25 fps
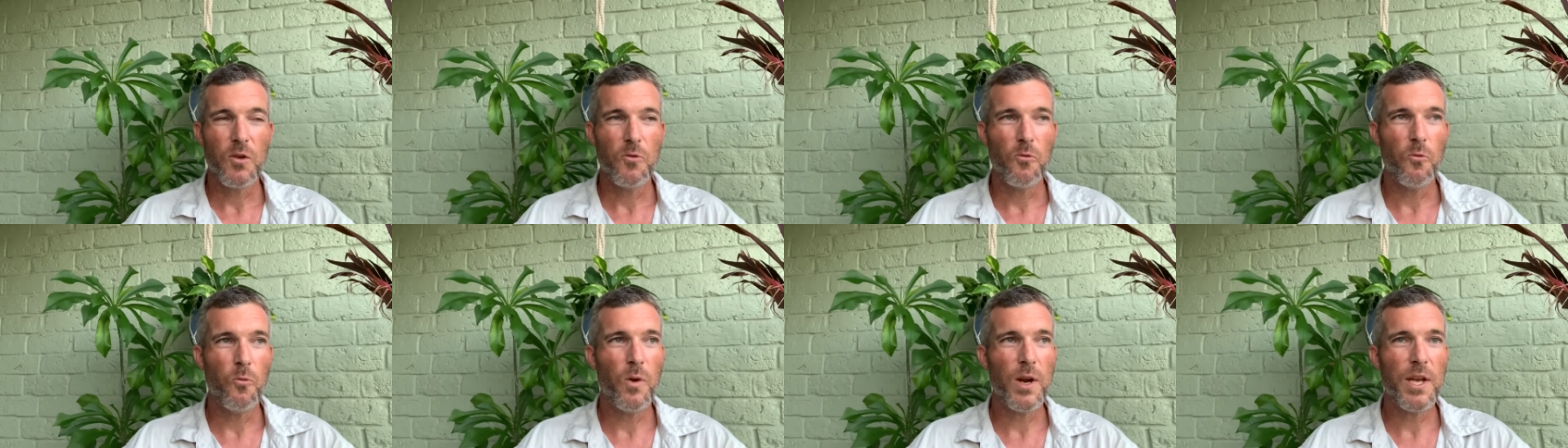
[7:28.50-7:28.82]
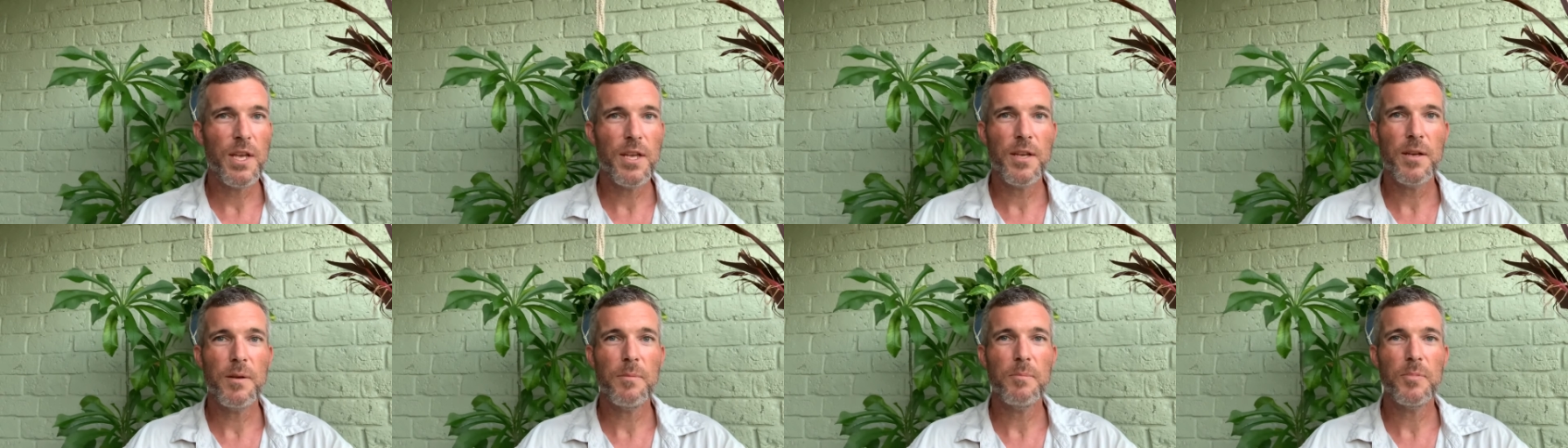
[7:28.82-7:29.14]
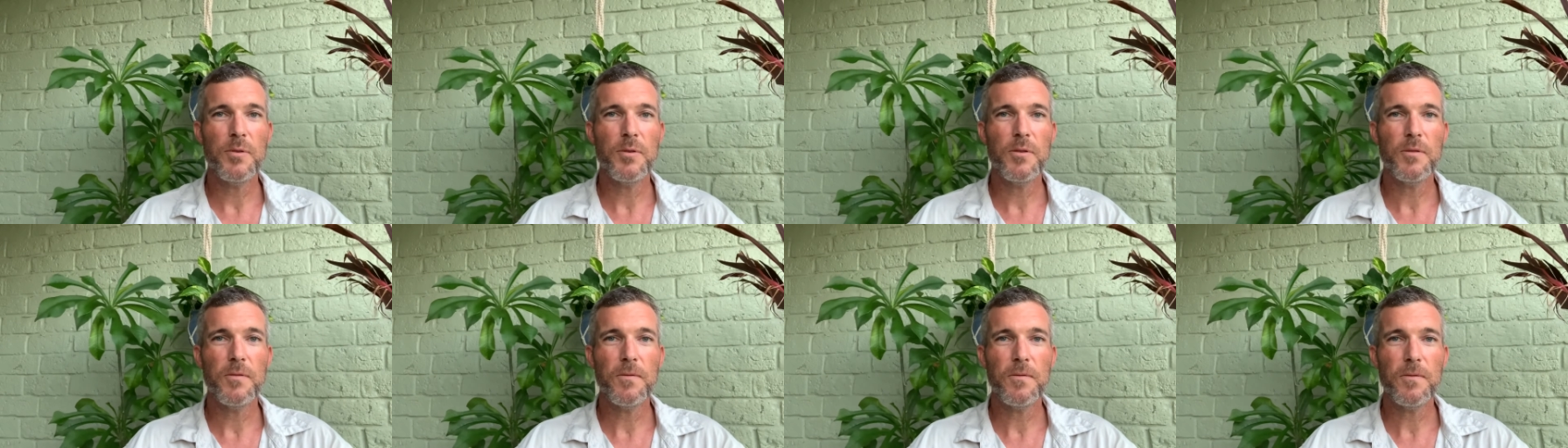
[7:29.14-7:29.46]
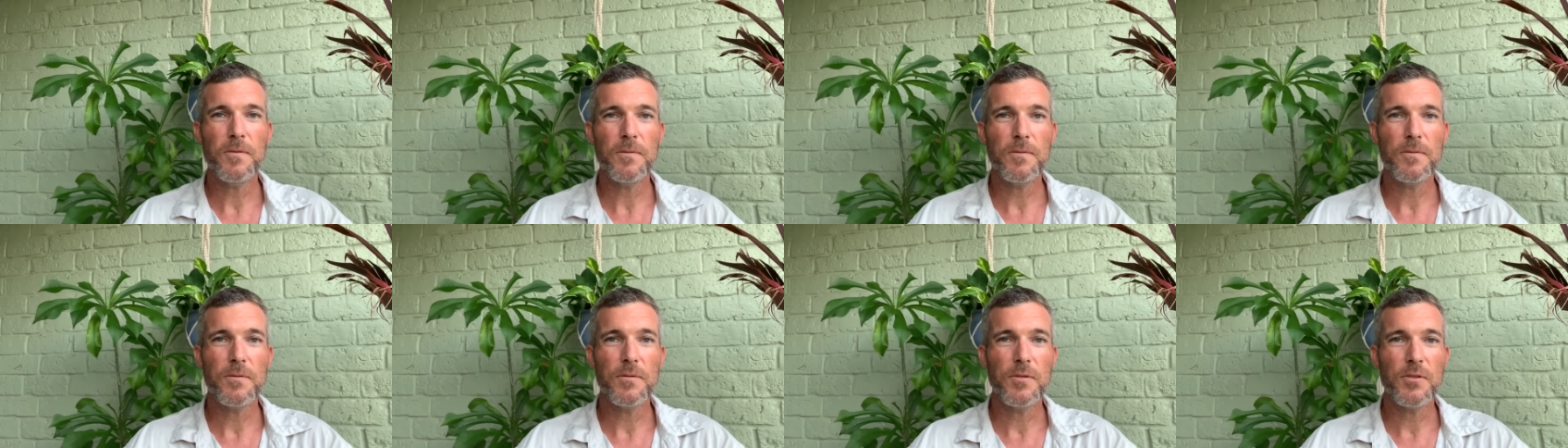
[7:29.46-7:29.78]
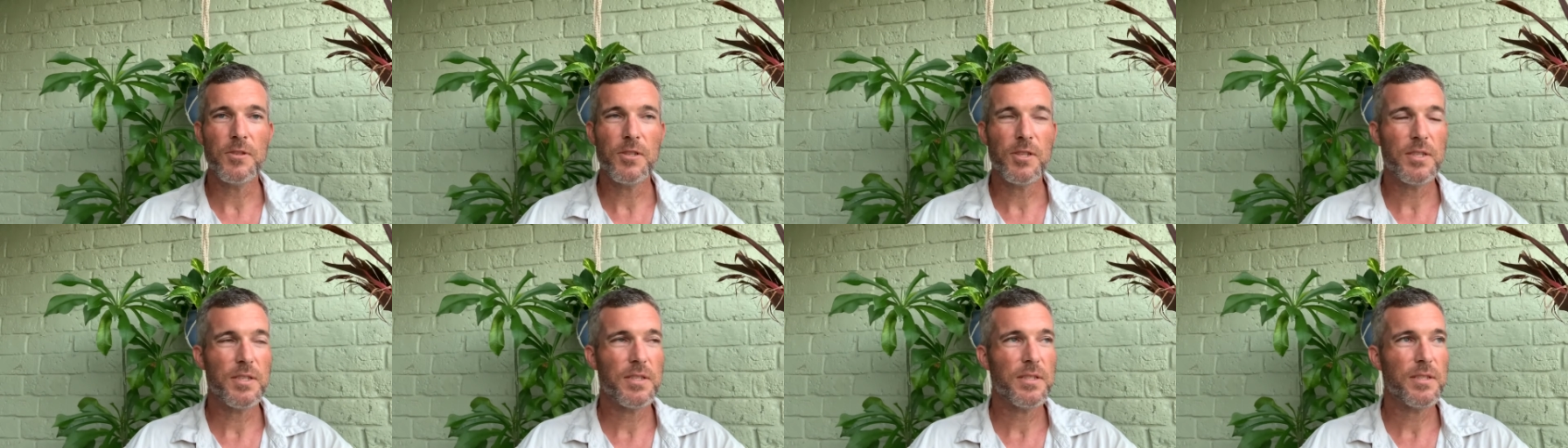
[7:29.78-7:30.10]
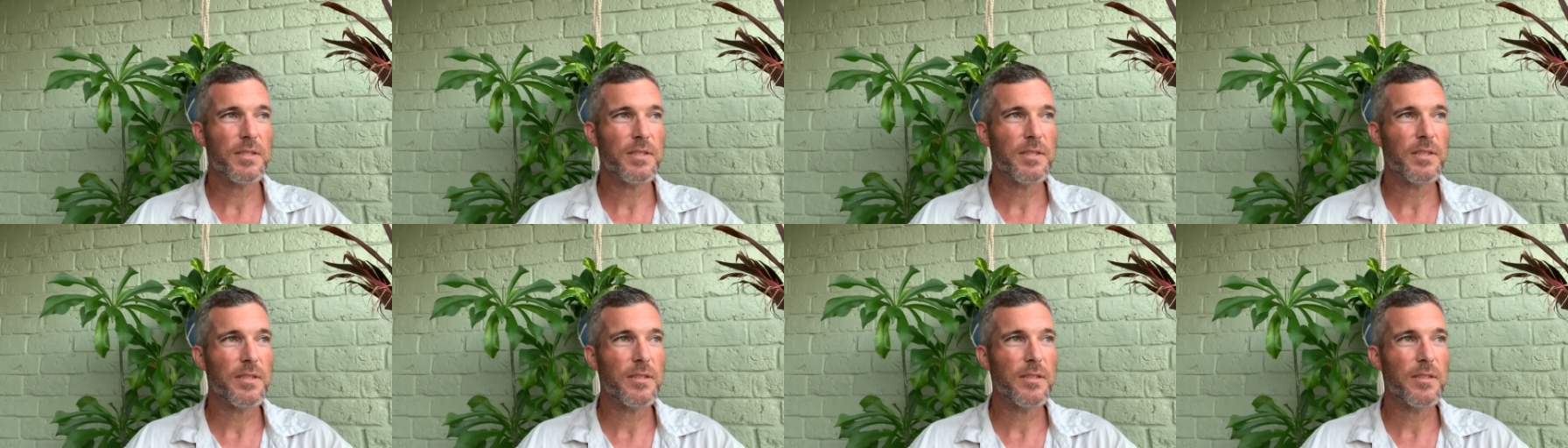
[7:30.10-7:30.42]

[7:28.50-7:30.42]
web of just